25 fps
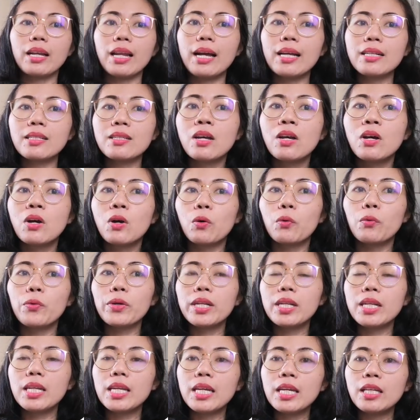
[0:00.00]
Okay, class,
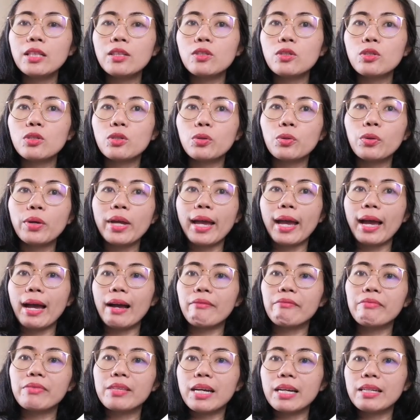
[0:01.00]
we need
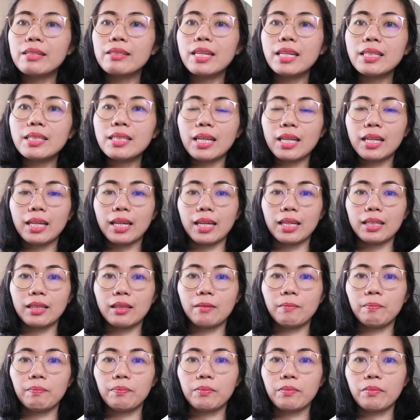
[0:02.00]
to have the
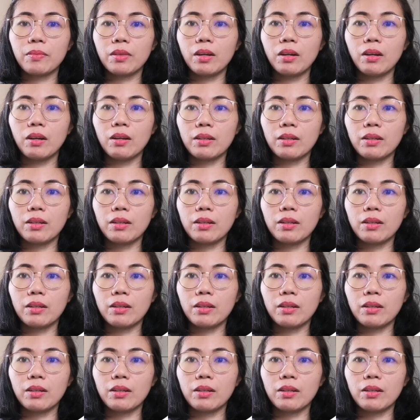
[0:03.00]
netiquette.